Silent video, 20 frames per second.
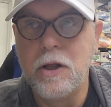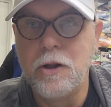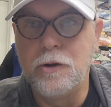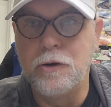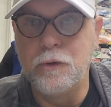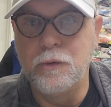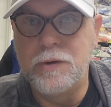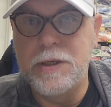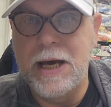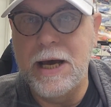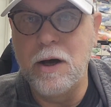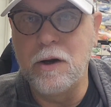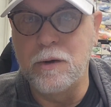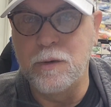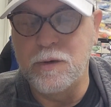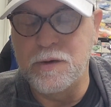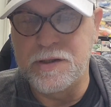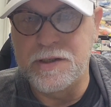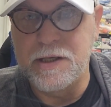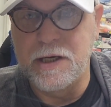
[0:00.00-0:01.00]
through town. It
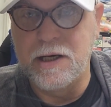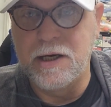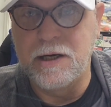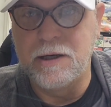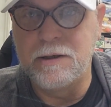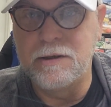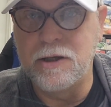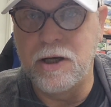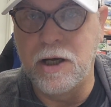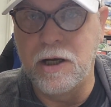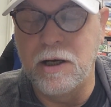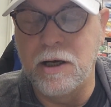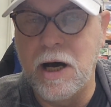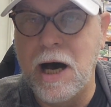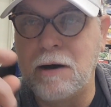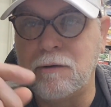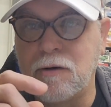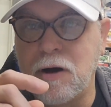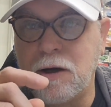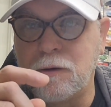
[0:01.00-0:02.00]
was a
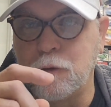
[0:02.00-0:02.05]
hot rod